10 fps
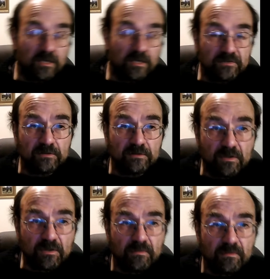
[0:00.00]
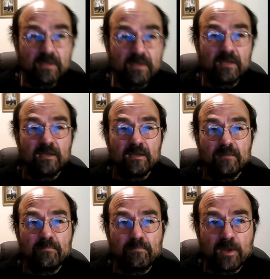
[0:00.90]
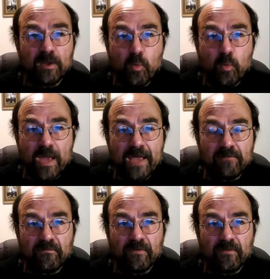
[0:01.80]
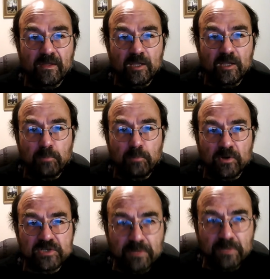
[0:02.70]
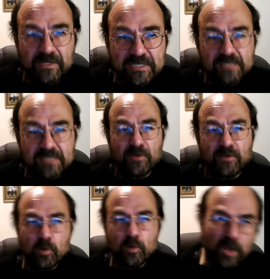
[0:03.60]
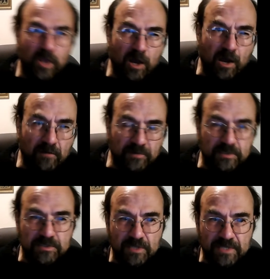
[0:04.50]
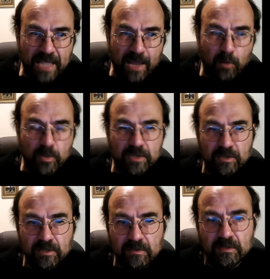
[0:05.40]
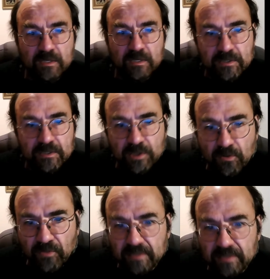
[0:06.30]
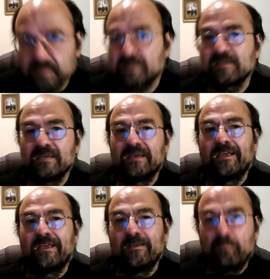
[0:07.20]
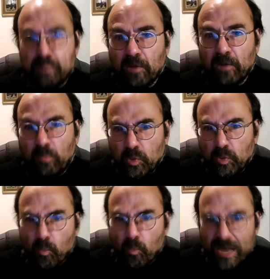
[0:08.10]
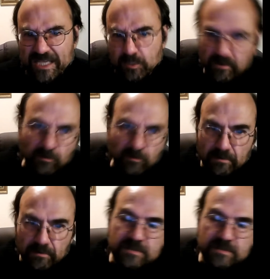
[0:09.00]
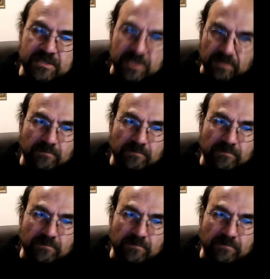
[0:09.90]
So being aware of the possibilities of who we are and how we can do things beyond the ways we've got used to.